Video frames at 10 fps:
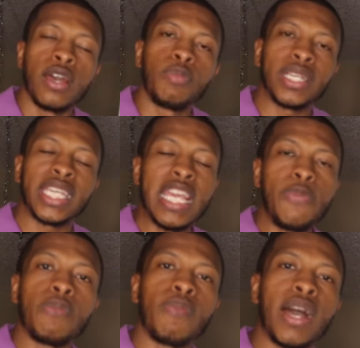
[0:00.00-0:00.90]
but keep
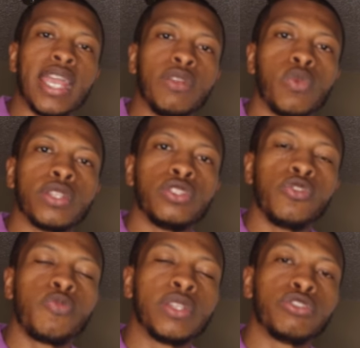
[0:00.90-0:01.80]
in mind what
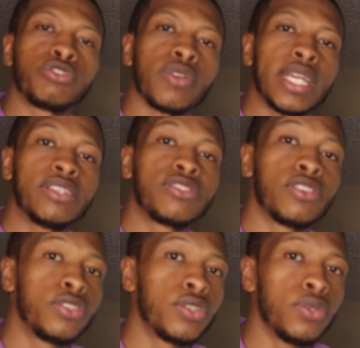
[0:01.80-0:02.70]
you've been trained to
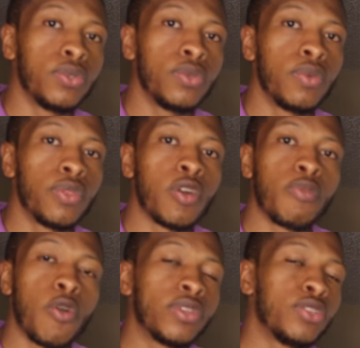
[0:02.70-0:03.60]
do the
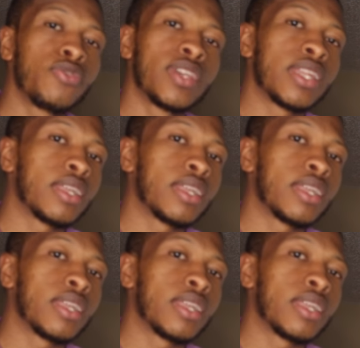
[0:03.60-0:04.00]
moment you've